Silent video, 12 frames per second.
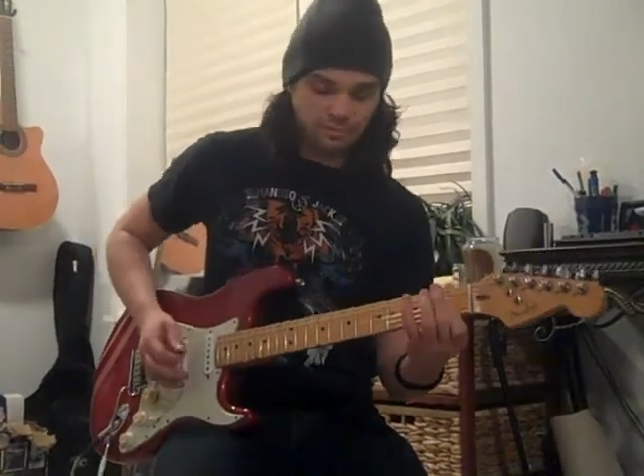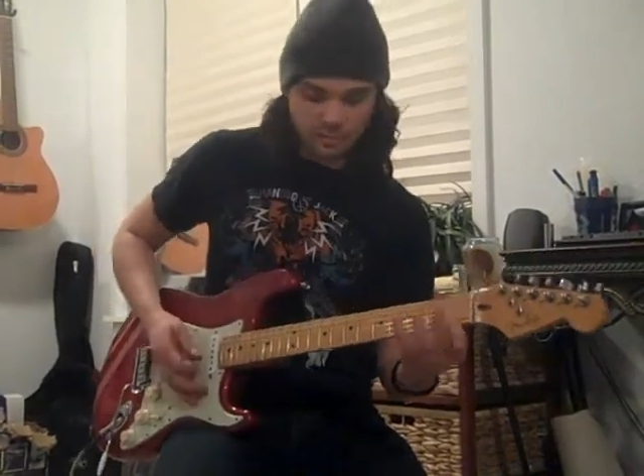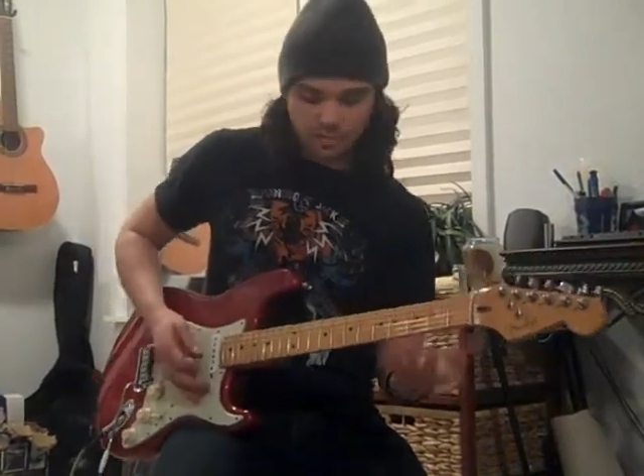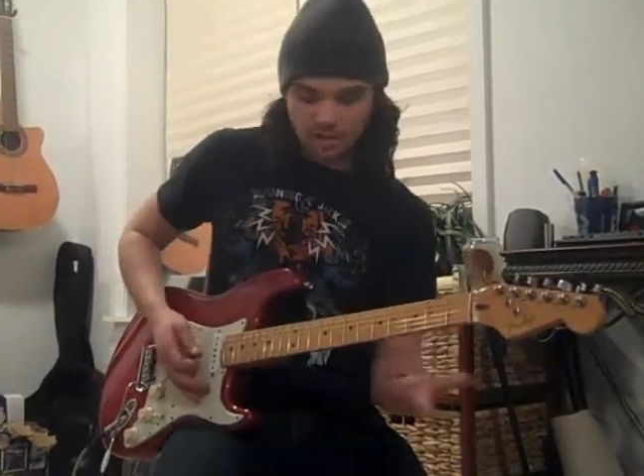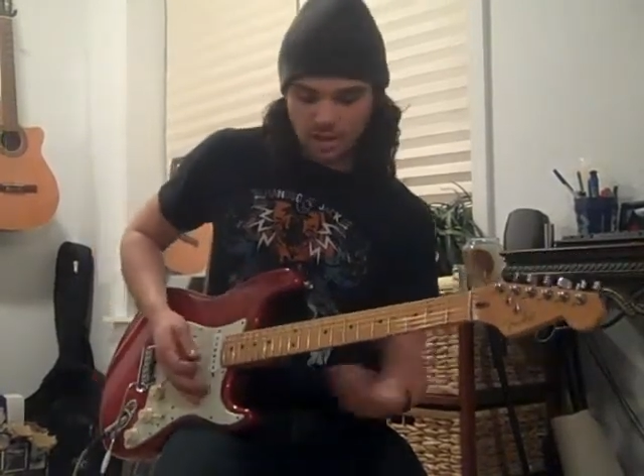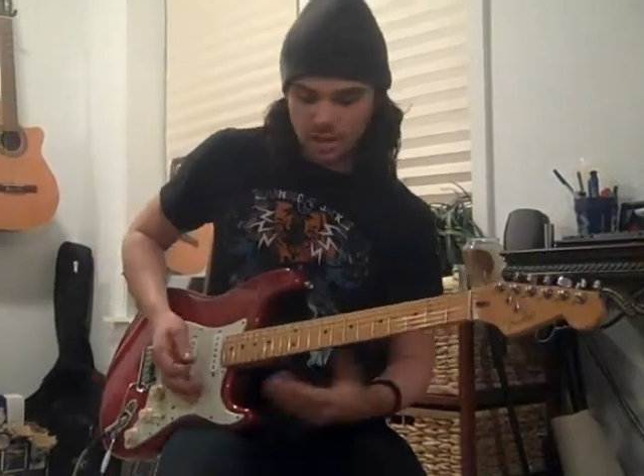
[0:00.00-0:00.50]

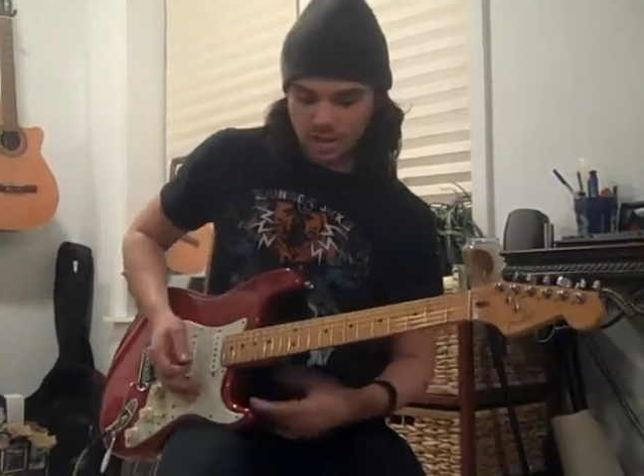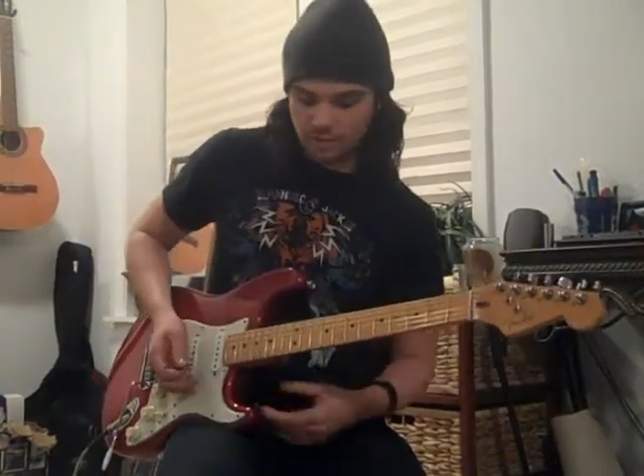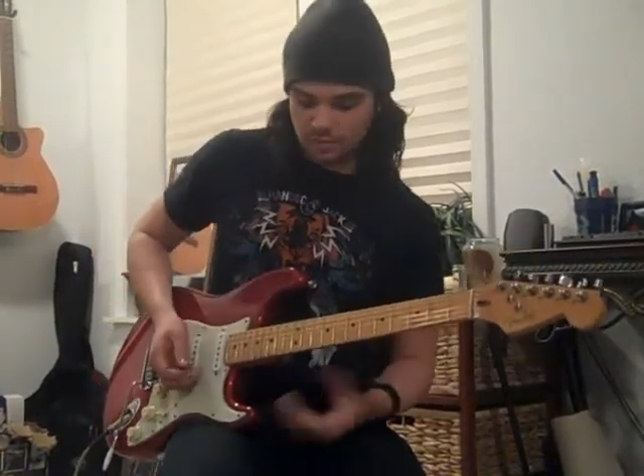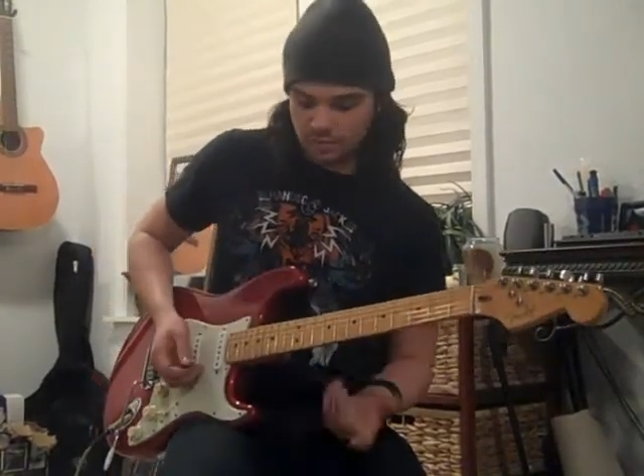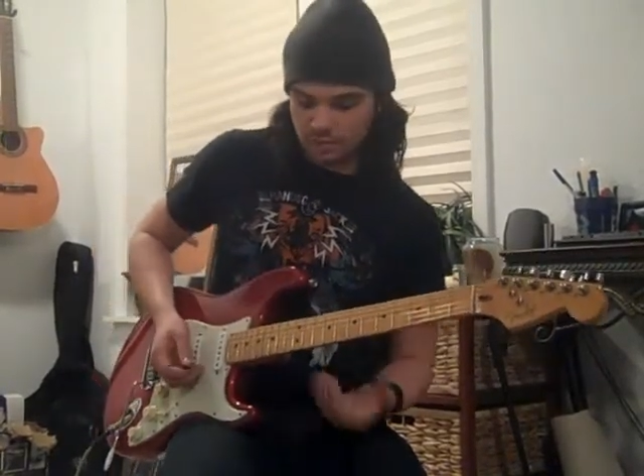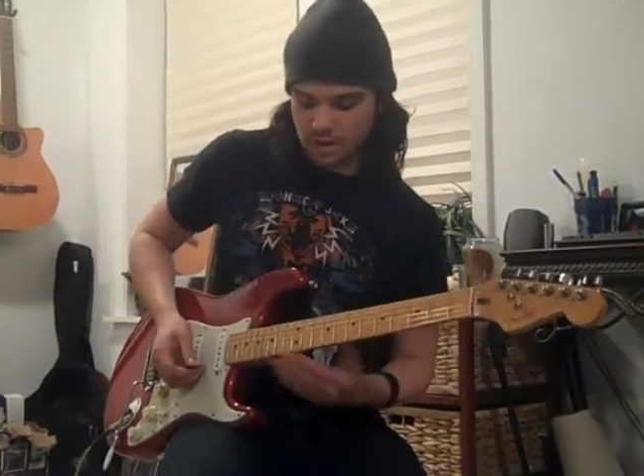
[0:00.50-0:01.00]
to the
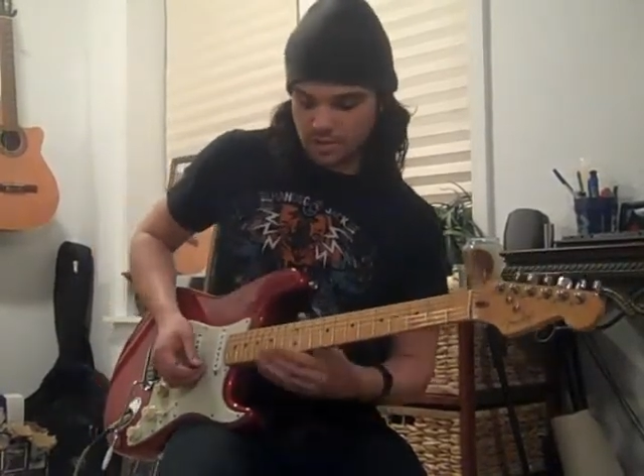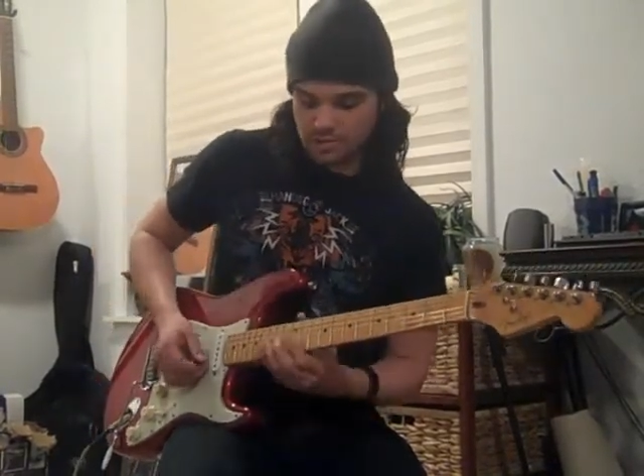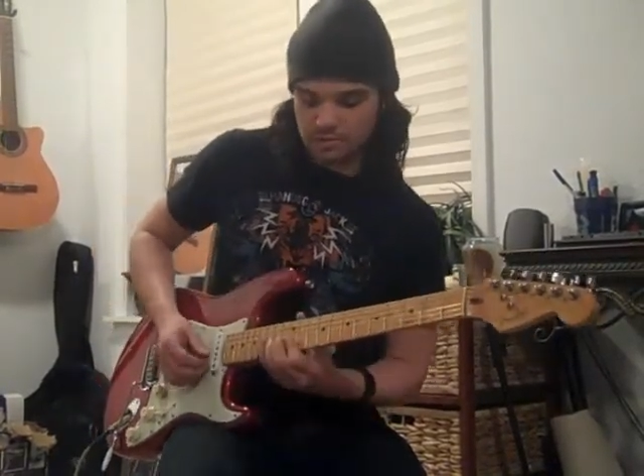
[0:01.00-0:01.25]
F compared